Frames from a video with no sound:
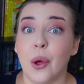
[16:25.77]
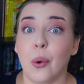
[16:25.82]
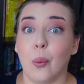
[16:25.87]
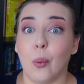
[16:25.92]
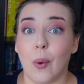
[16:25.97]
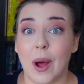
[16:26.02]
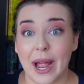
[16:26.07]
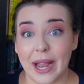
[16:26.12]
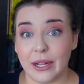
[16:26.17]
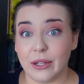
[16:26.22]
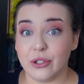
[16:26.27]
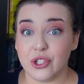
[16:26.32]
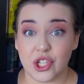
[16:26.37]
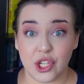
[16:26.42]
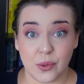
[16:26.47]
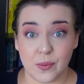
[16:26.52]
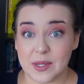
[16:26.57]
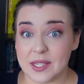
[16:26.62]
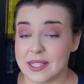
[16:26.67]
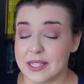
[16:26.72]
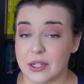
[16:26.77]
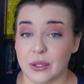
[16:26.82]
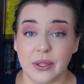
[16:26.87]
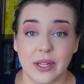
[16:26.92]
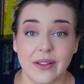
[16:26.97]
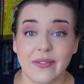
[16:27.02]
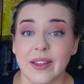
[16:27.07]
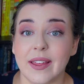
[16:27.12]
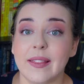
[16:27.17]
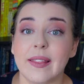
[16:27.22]
while she was still
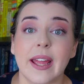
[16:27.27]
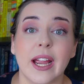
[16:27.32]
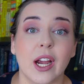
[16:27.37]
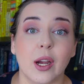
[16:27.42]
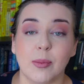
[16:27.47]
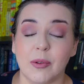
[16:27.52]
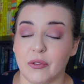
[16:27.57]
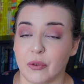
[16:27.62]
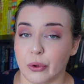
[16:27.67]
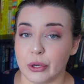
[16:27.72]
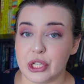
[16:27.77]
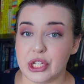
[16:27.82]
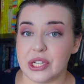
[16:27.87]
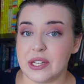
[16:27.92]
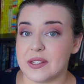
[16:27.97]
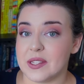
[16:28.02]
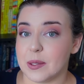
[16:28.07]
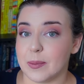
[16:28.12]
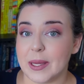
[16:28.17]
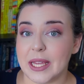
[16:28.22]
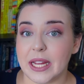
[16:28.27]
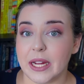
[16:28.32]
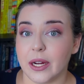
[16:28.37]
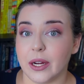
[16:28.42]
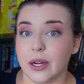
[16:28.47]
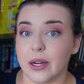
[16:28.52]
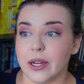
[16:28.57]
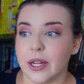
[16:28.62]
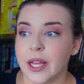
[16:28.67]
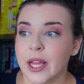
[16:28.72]
living there before she
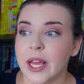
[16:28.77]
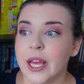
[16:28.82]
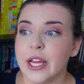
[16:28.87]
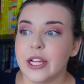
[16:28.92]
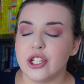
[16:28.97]
disappeared.